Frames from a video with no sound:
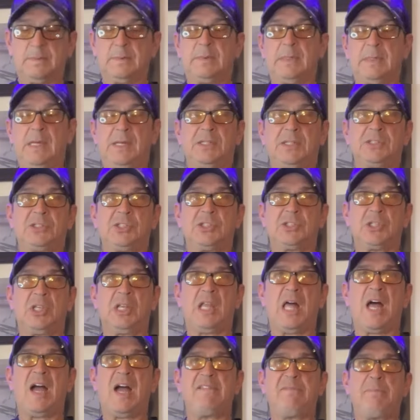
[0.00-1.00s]
Now this is a
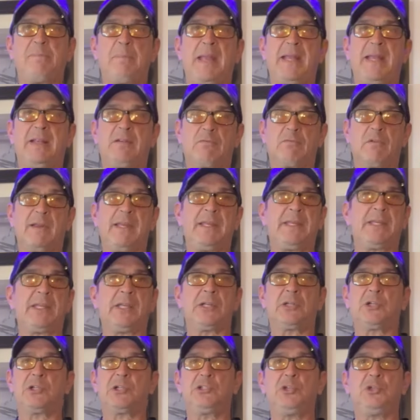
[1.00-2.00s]
live bait rig.
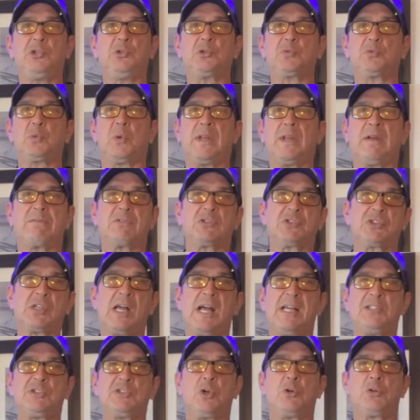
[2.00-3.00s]
You could use whatever
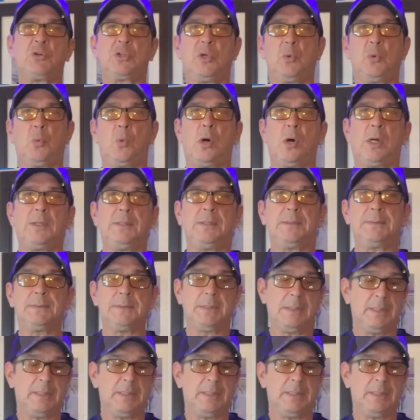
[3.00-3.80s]
size hook you want.